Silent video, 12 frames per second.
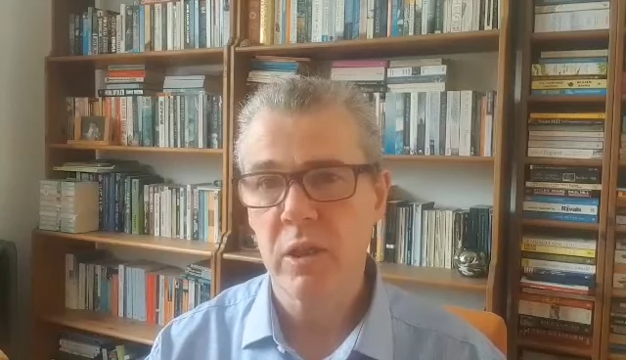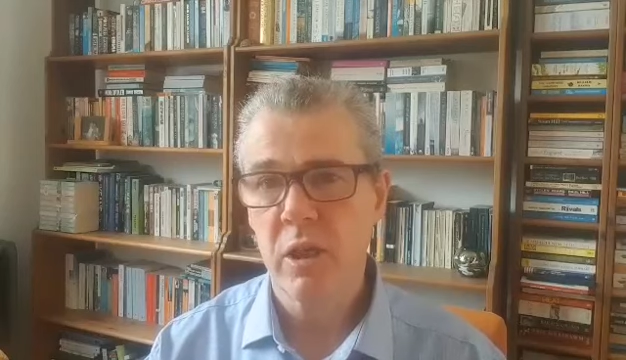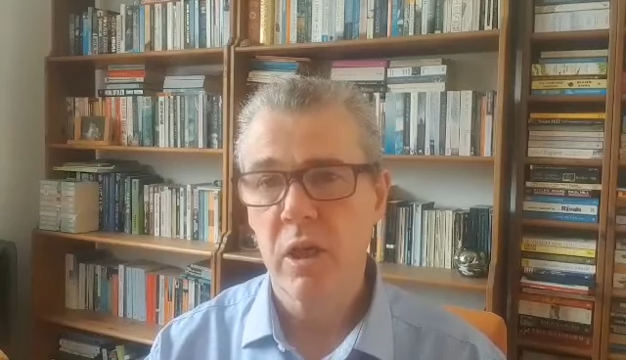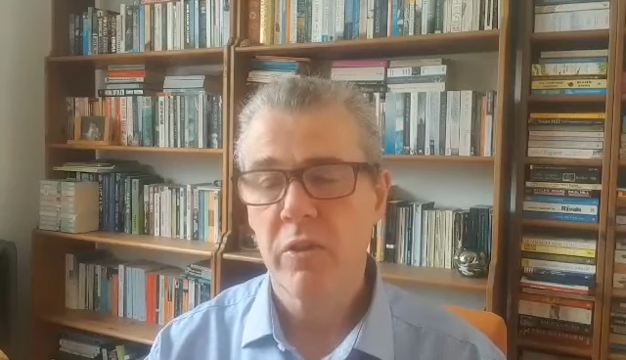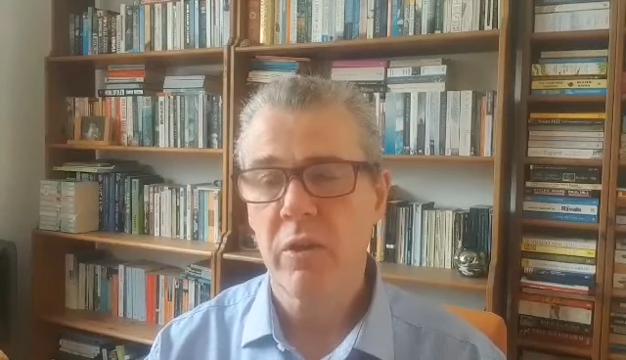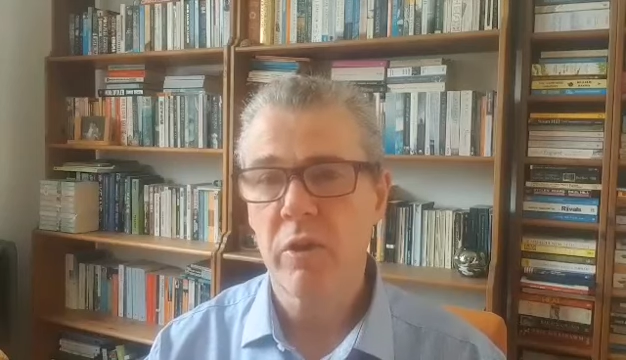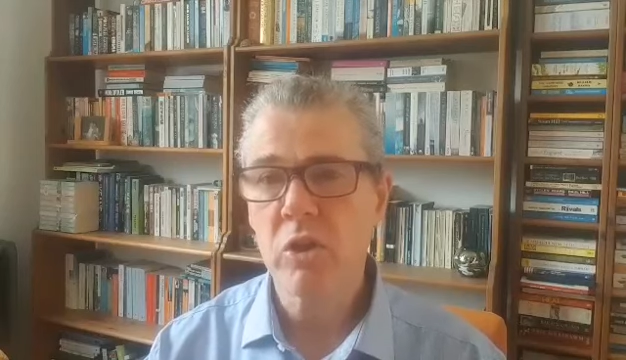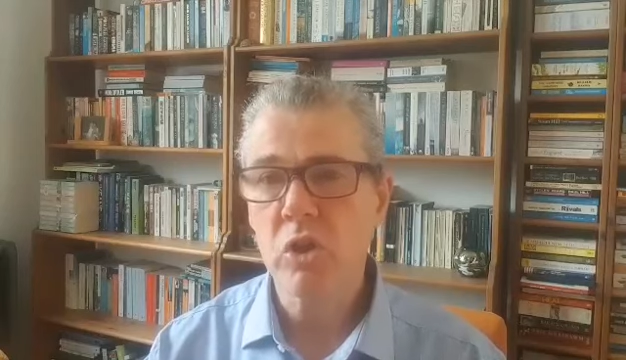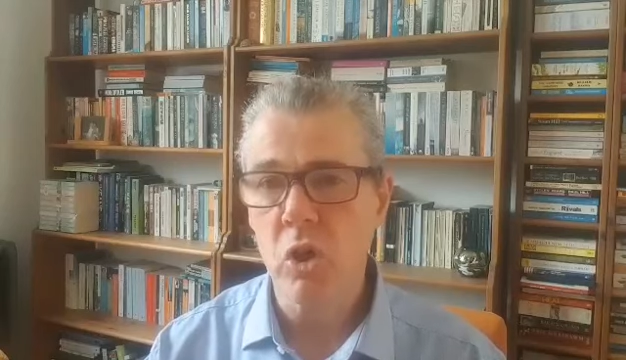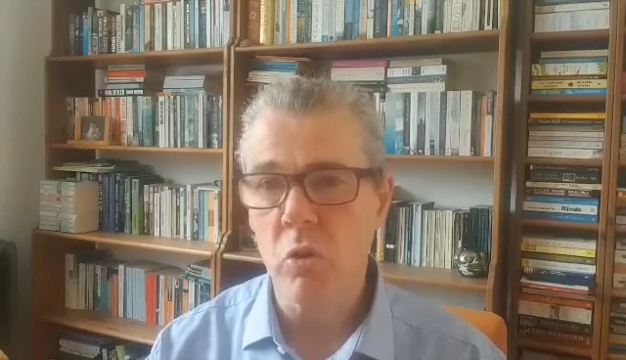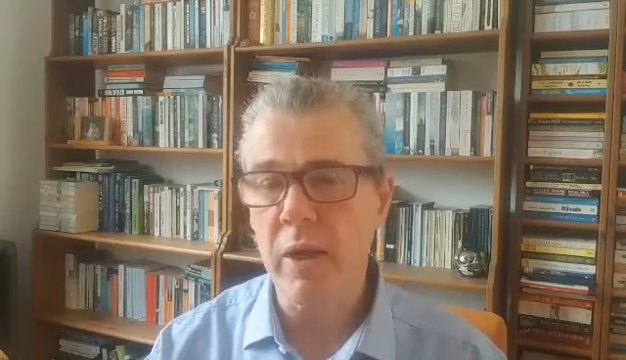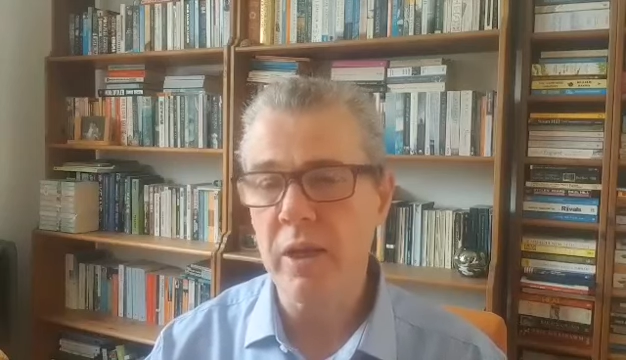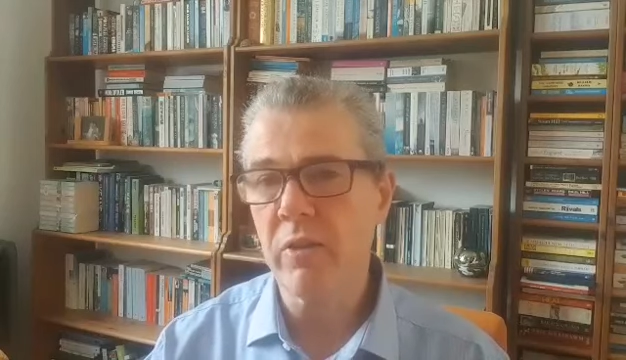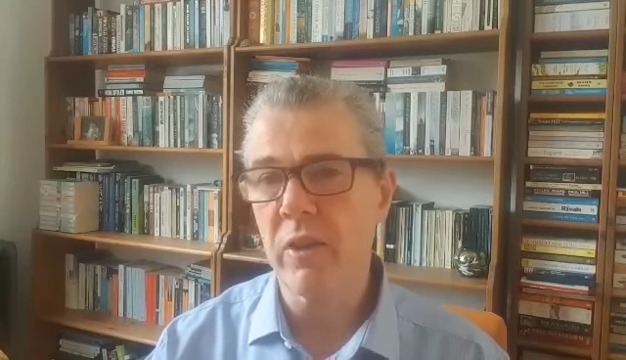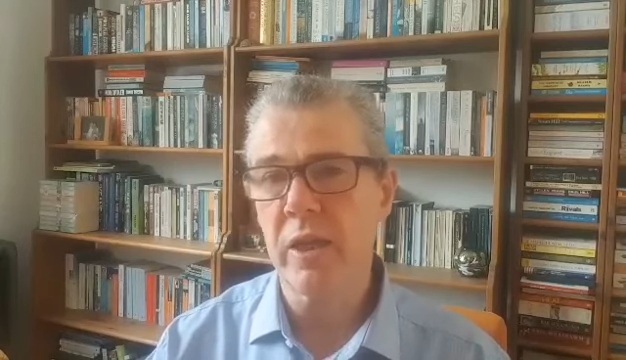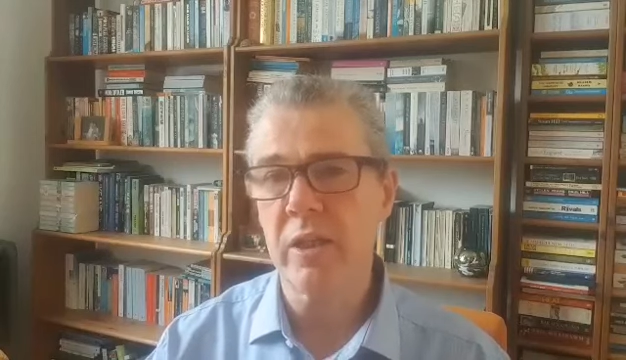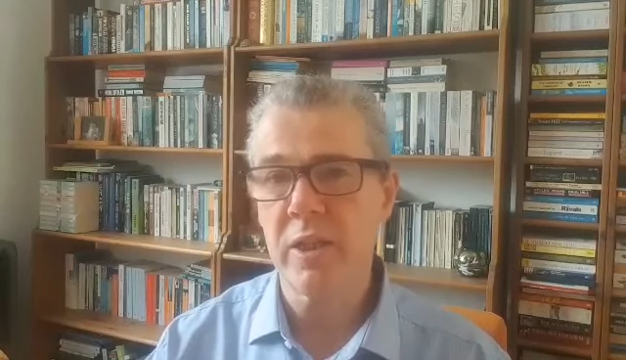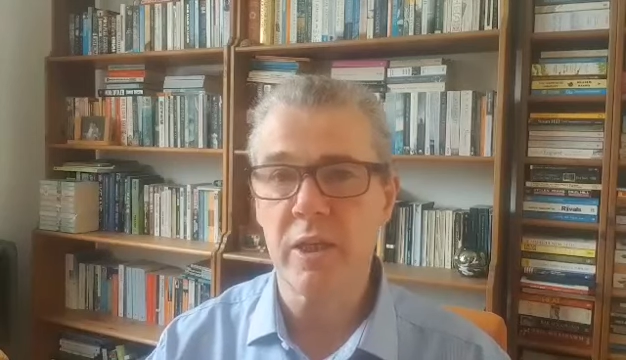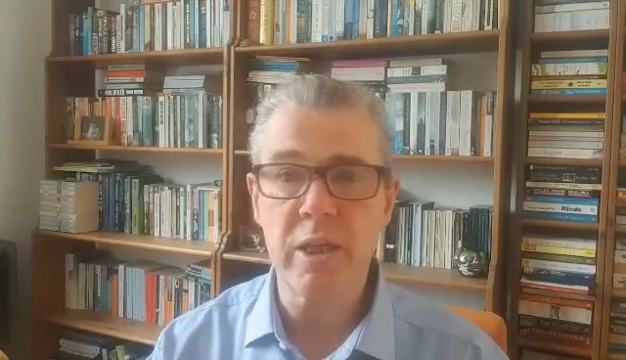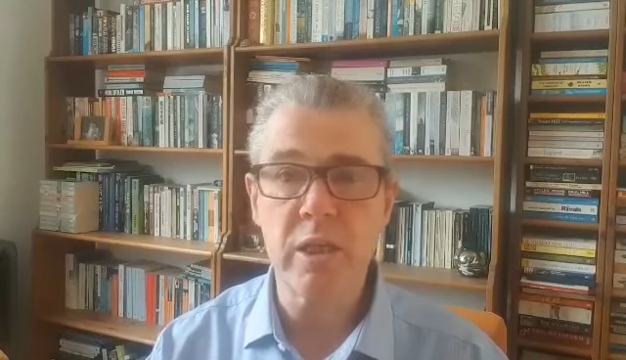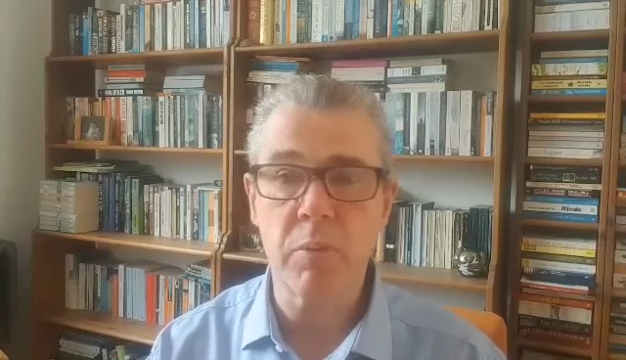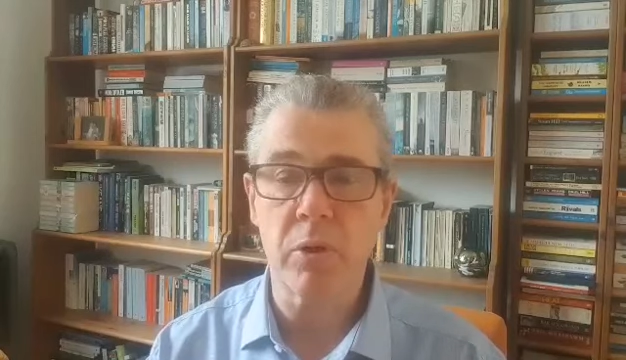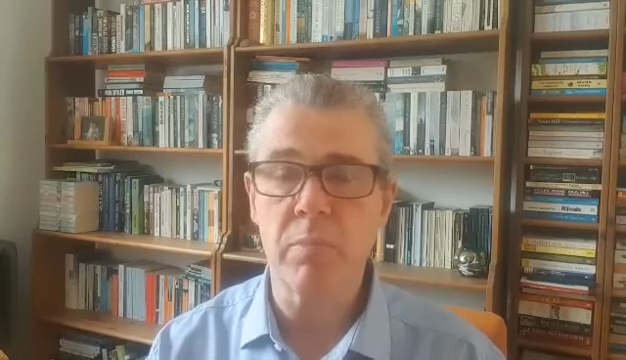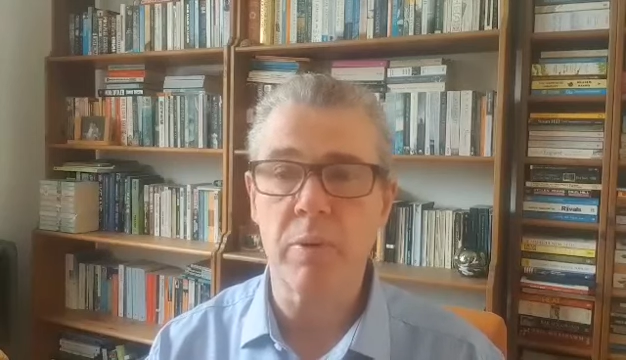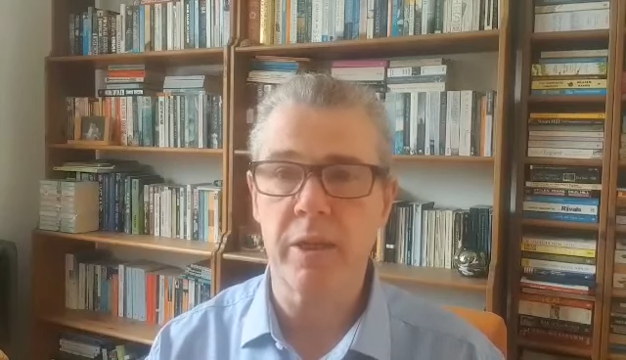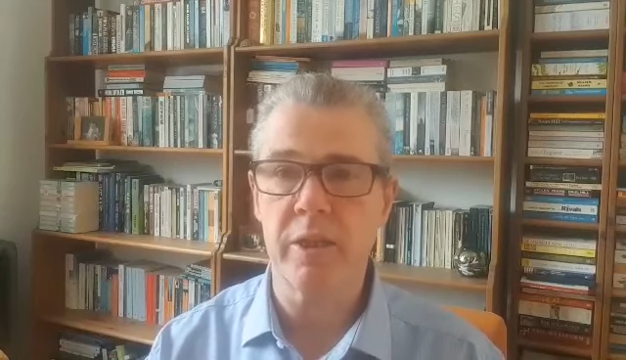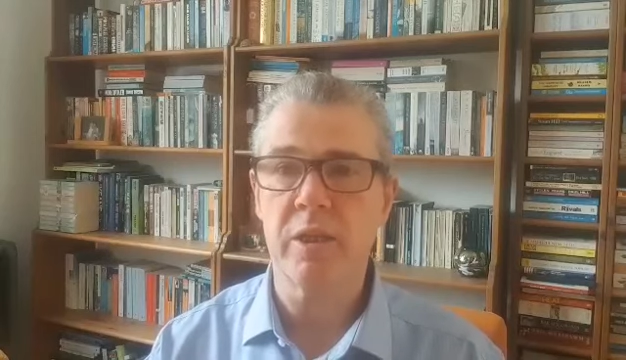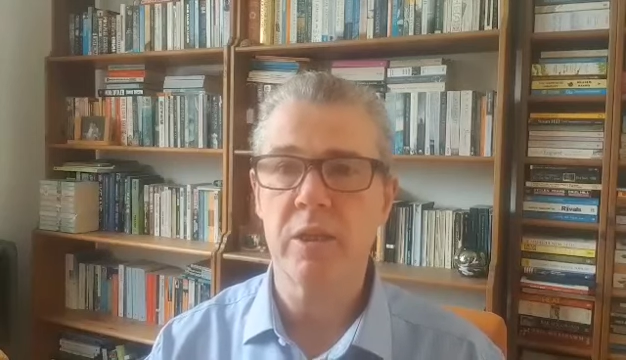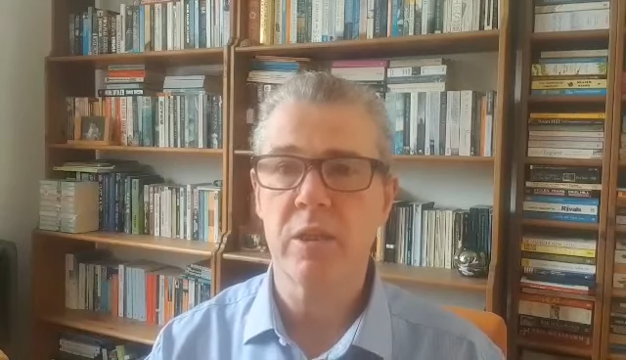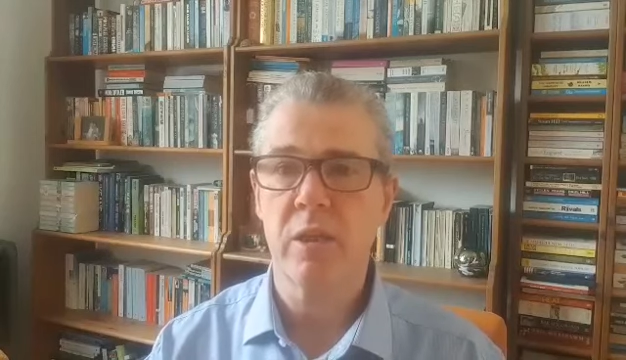There are so many things they need to put in place